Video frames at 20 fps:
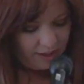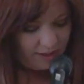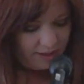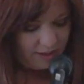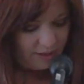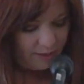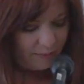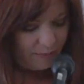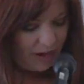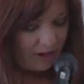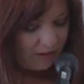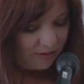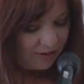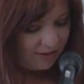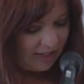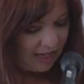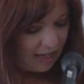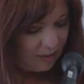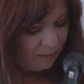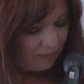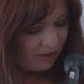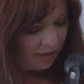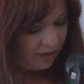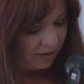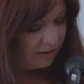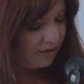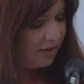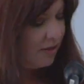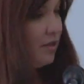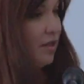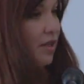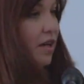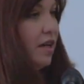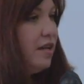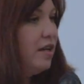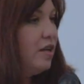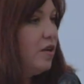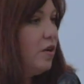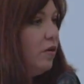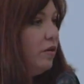is about sameness,
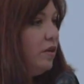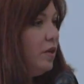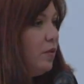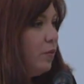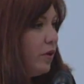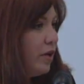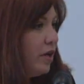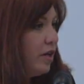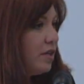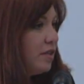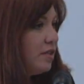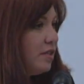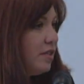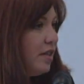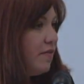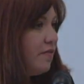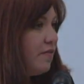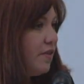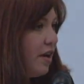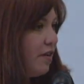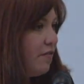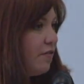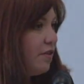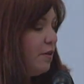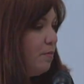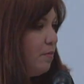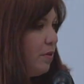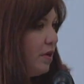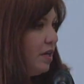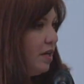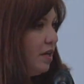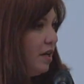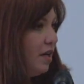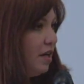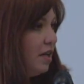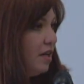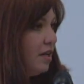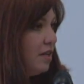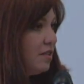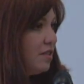and it only works if
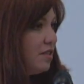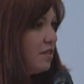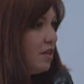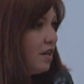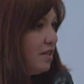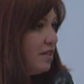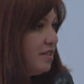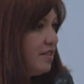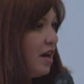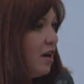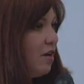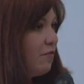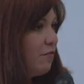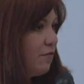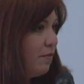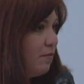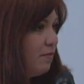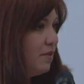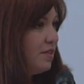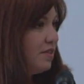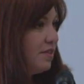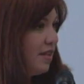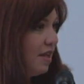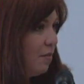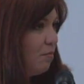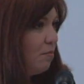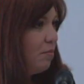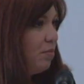everybody starts out from the same